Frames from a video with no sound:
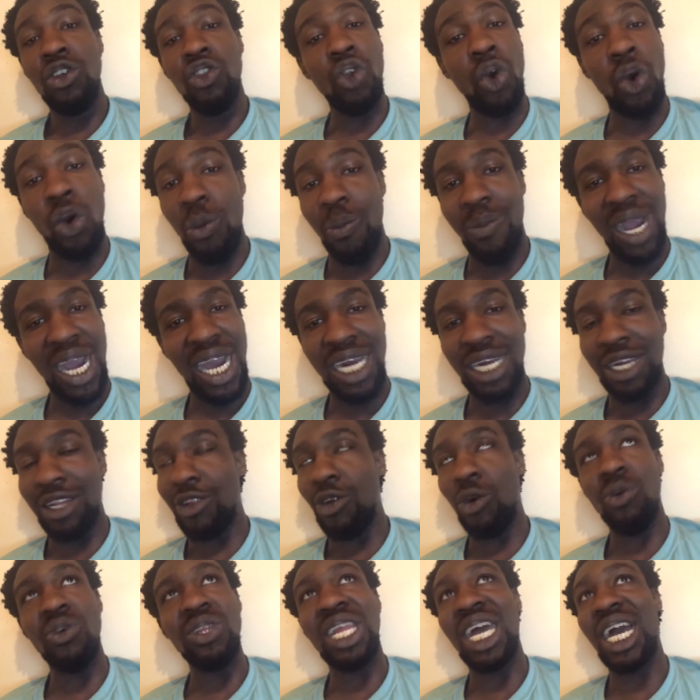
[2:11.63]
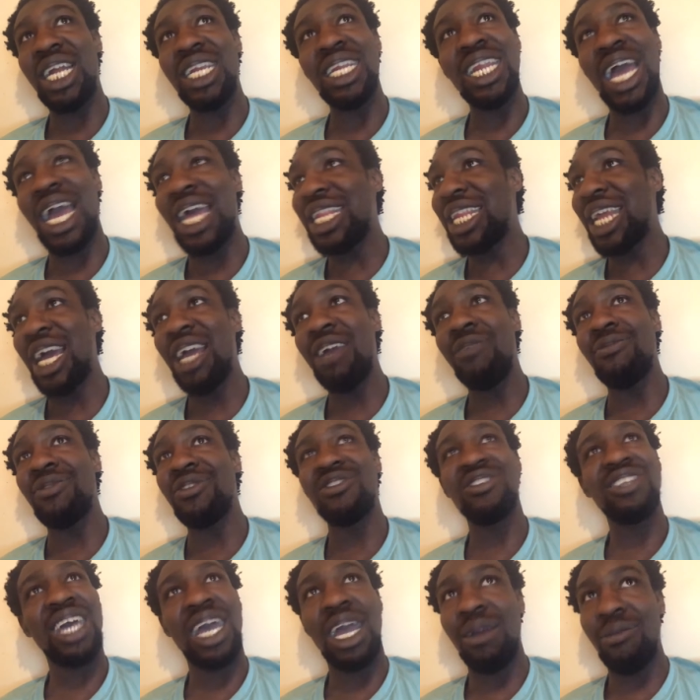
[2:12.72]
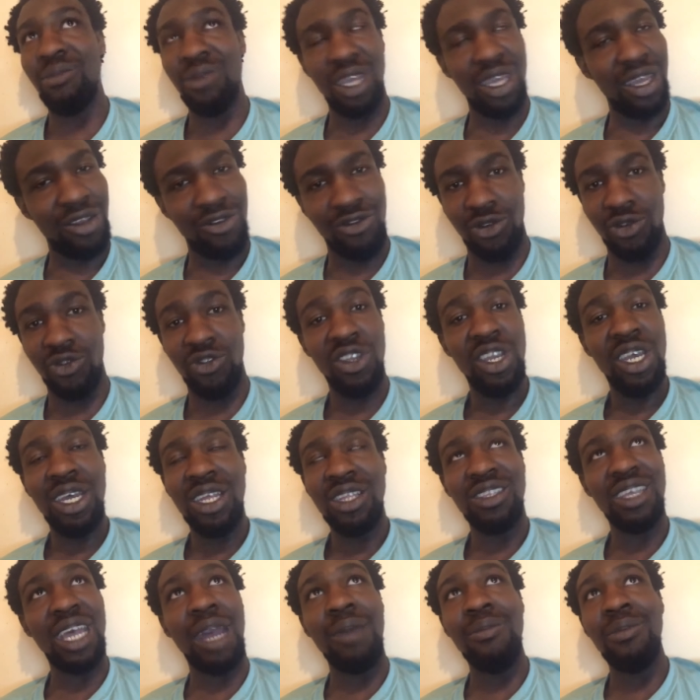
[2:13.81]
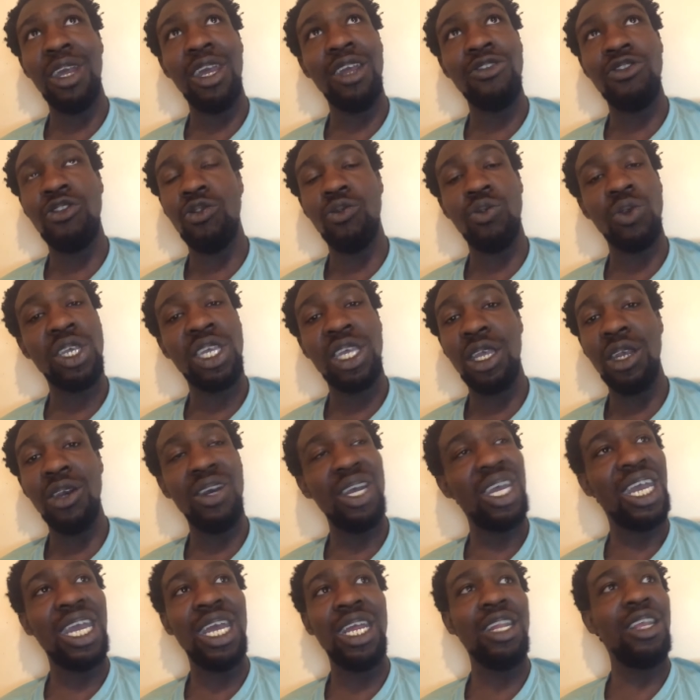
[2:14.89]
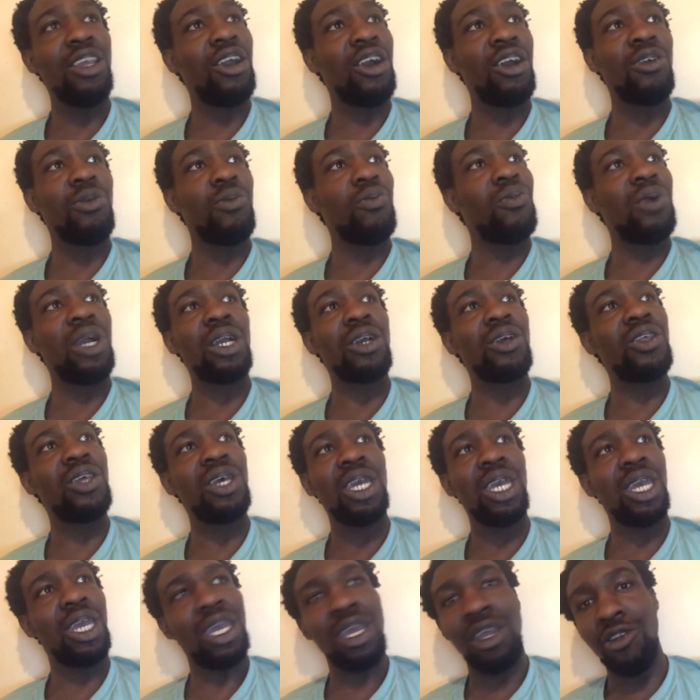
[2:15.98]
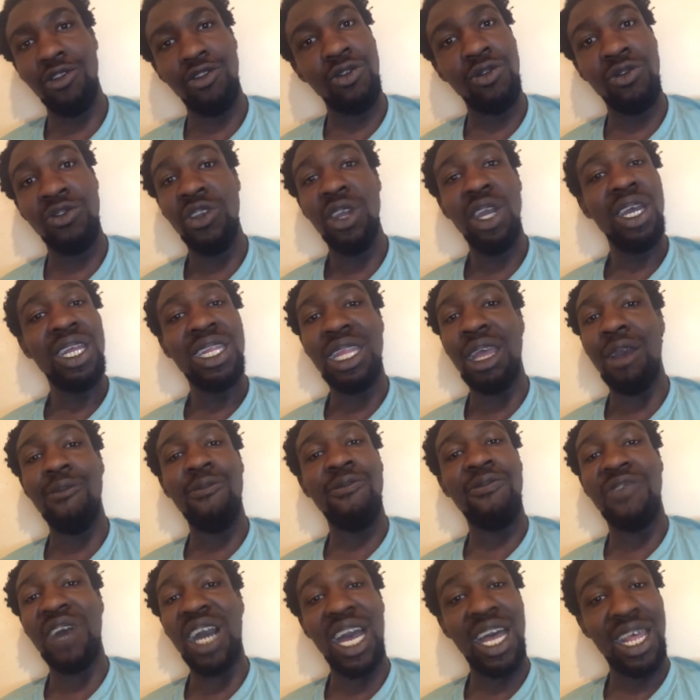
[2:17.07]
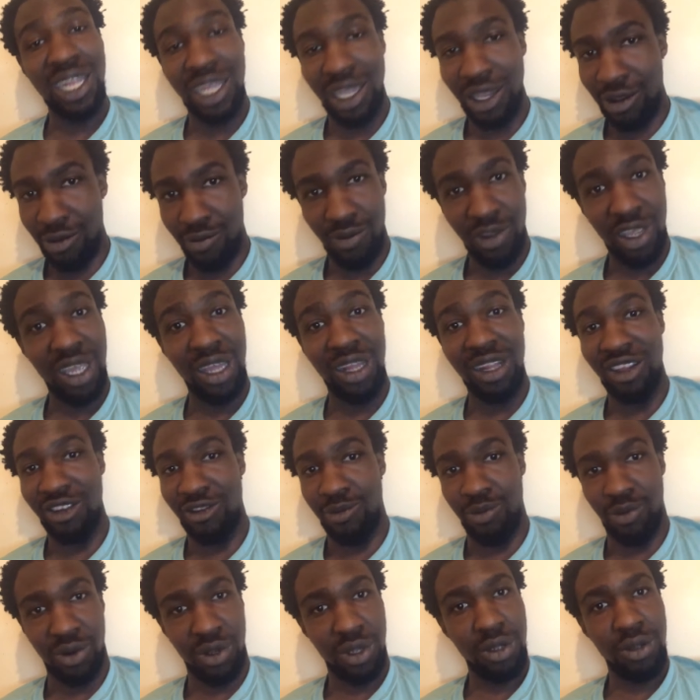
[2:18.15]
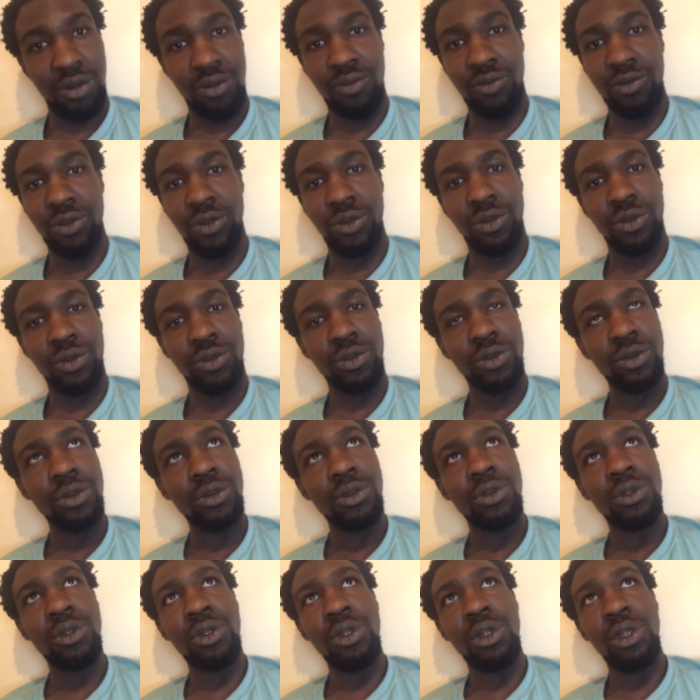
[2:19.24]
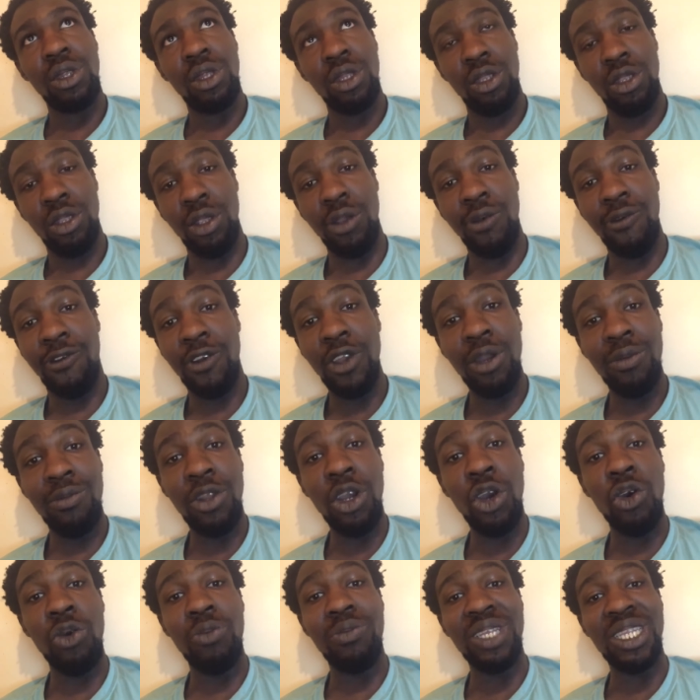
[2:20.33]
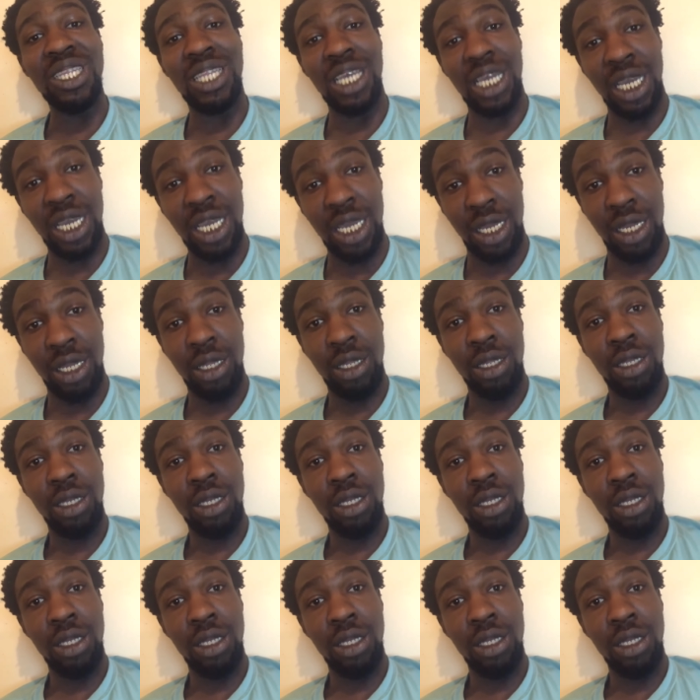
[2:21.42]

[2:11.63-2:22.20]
Nobody. No, not not not even time angels. Time angels will kill any other regular angels that violate me at this point. You feel me? They will be dead.